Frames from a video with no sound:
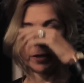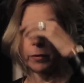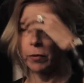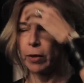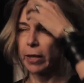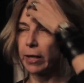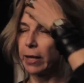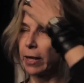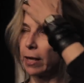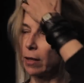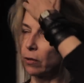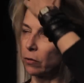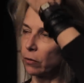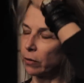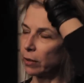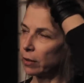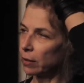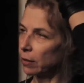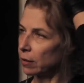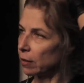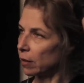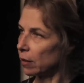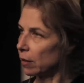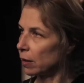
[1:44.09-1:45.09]
the Grey
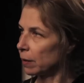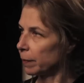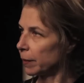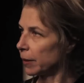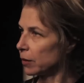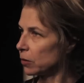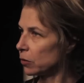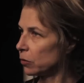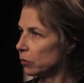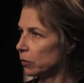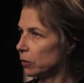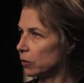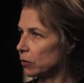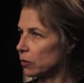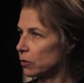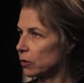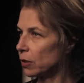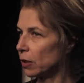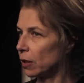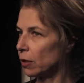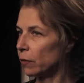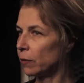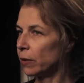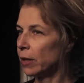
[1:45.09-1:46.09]
Gallery, uh, about two
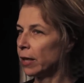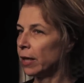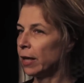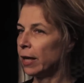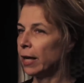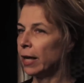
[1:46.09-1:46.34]
years ago,